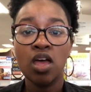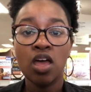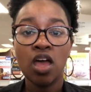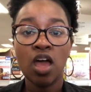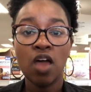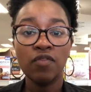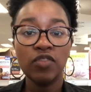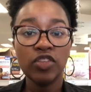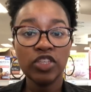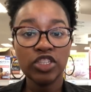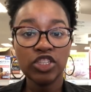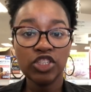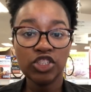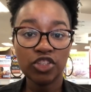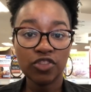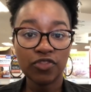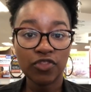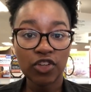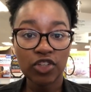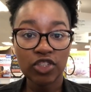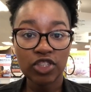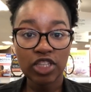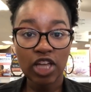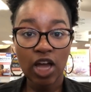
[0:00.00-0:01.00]
if this is your
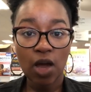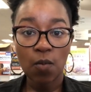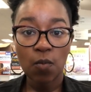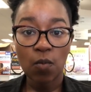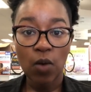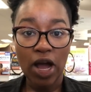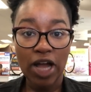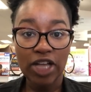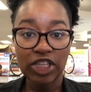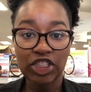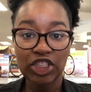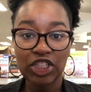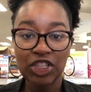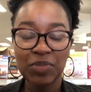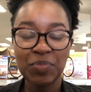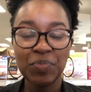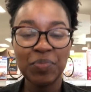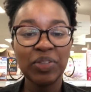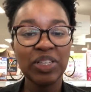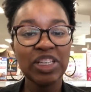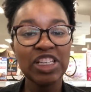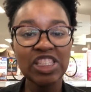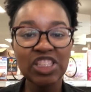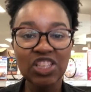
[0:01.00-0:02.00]
first time watching
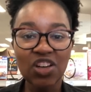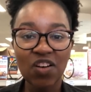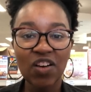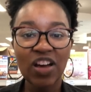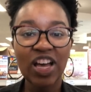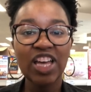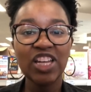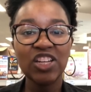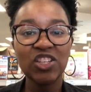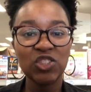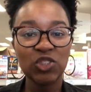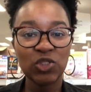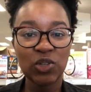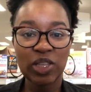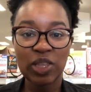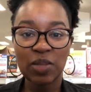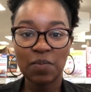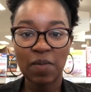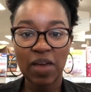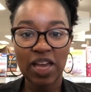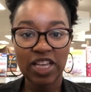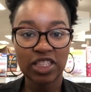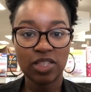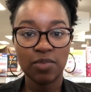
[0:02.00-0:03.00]
please go ahead and join
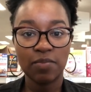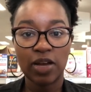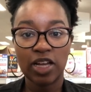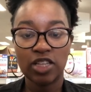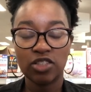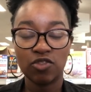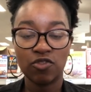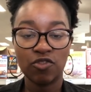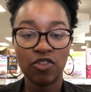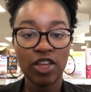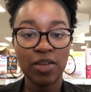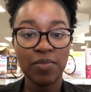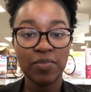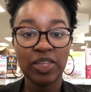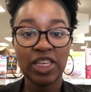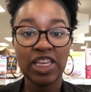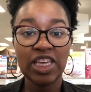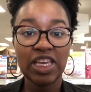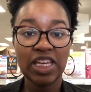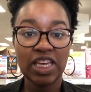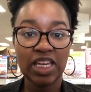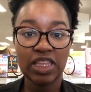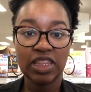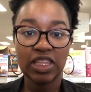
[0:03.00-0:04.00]
the maximizer
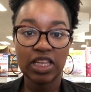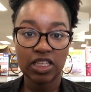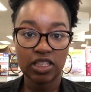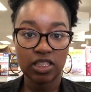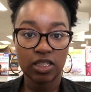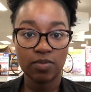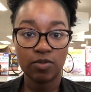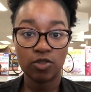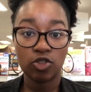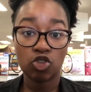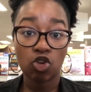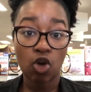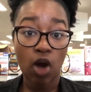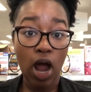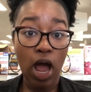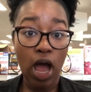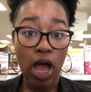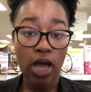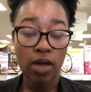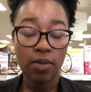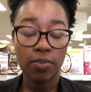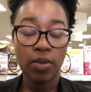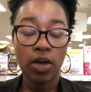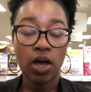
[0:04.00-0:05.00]
family hit that
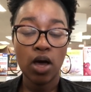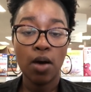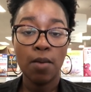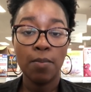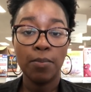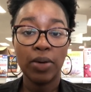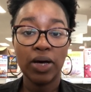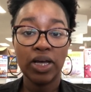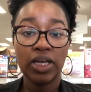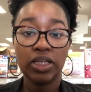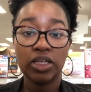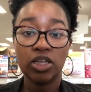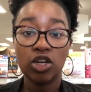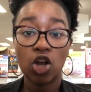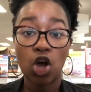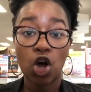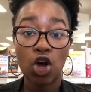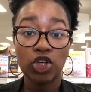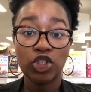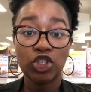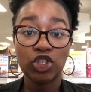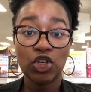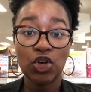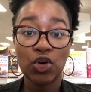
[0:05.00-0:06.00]
subscribe button and
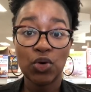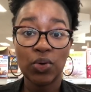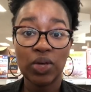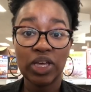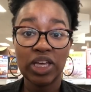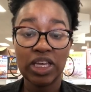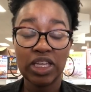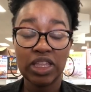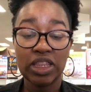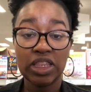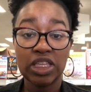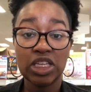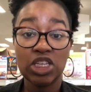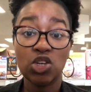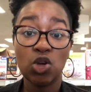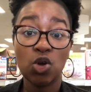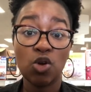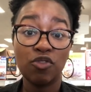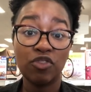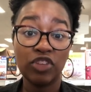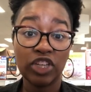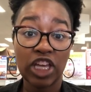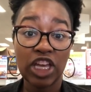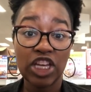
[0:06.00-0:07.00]
also hit the
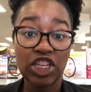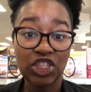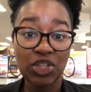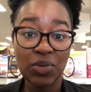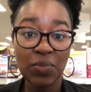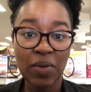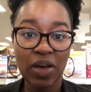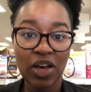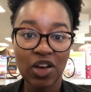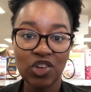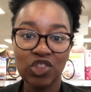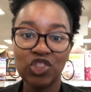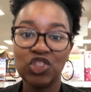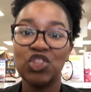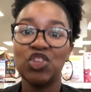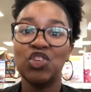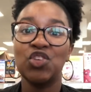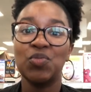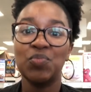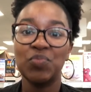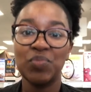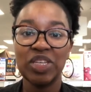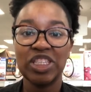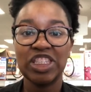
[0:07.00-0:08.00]
notification bell so you
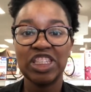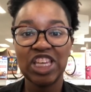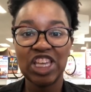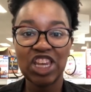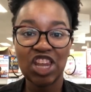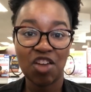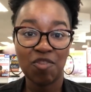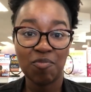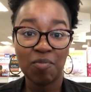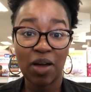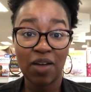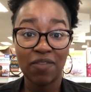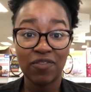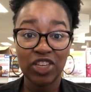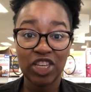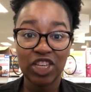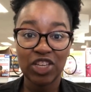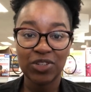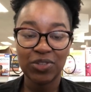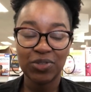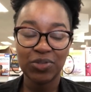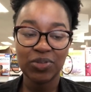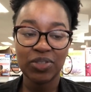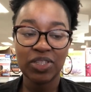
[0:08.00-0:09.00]
don't miss any of my
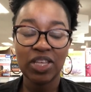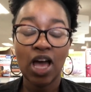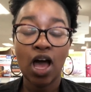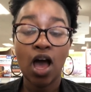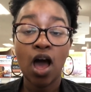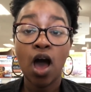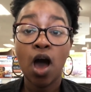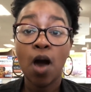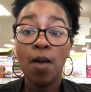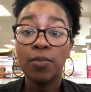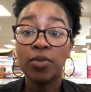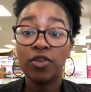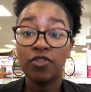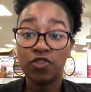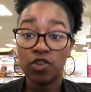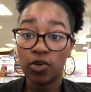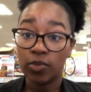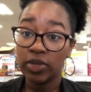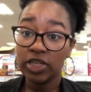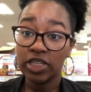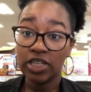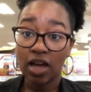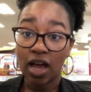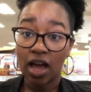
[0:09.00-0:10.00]
videos before
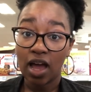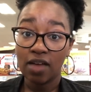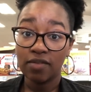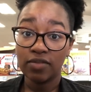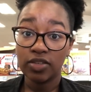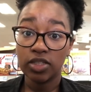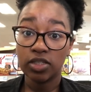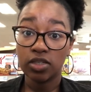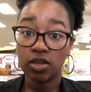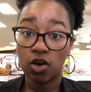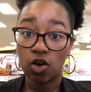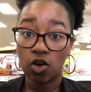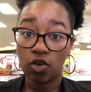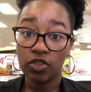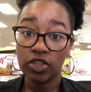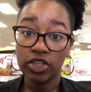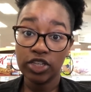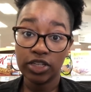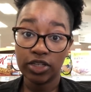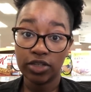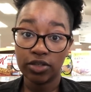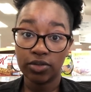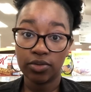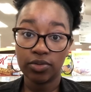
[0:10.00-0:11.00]
we dive into all
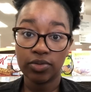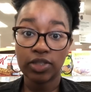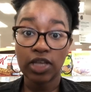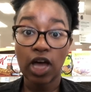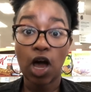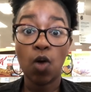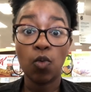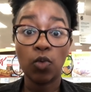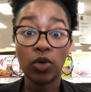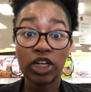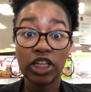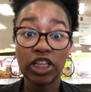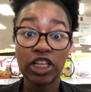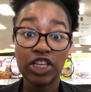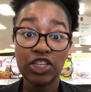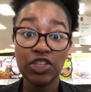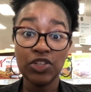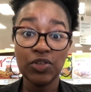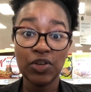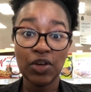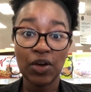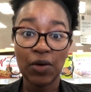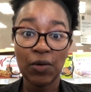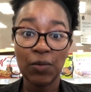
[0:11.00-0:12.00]
the deals, I want to let
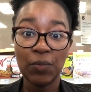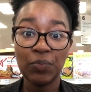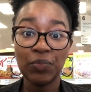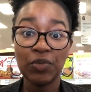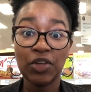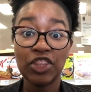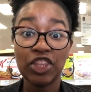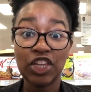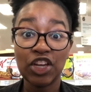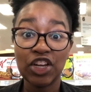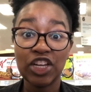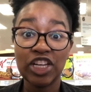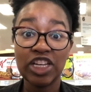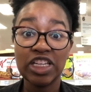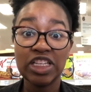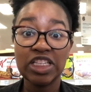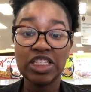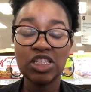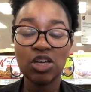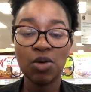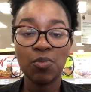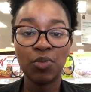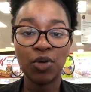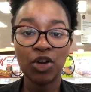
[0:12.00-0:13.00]
you know that there
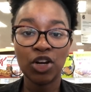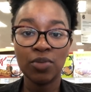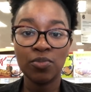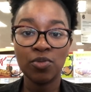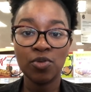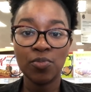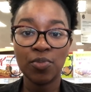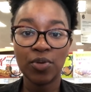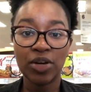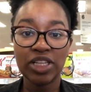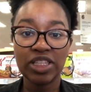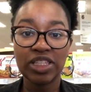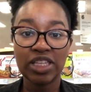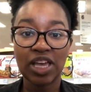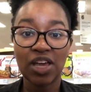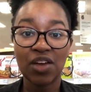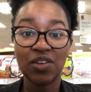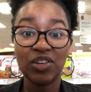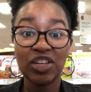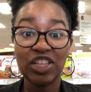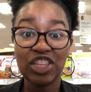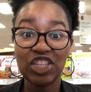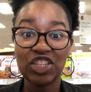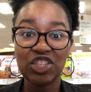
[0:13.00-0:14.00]
is a printable
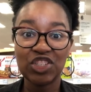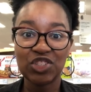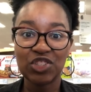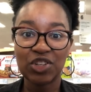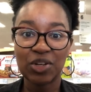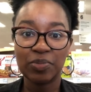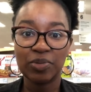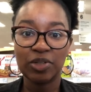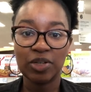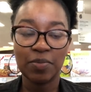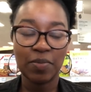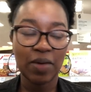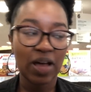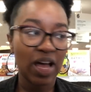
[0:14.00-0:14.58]
breakdown in the description